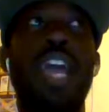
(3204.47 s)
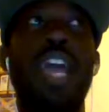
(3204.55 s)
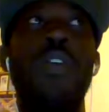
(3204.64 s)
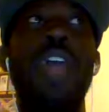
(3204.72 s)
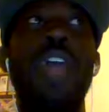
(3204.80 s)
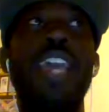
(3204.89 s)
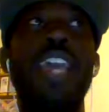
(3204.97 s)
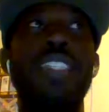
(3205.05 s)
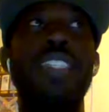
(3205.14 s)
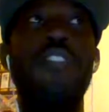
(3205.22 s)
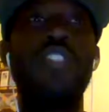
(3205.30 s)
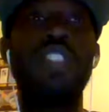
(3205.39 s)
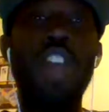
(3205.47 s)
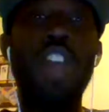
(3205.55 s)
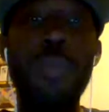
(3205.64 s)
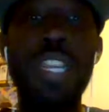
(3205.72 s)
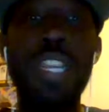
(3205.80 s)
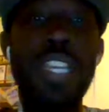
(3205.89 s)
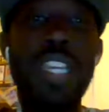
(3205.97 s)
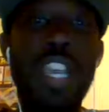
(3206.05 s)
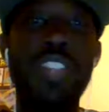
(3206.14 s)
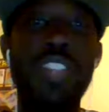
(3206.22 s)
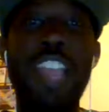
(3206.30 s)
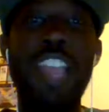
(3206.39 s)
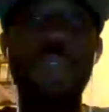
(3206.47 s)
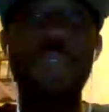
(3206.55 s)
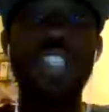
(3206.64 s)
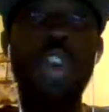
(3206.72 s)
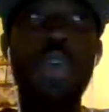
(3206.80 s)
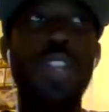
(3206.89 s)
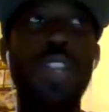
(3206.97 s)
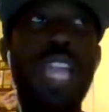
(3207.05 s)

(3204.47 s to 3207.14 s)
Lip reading: is that for so many years they've been so reliant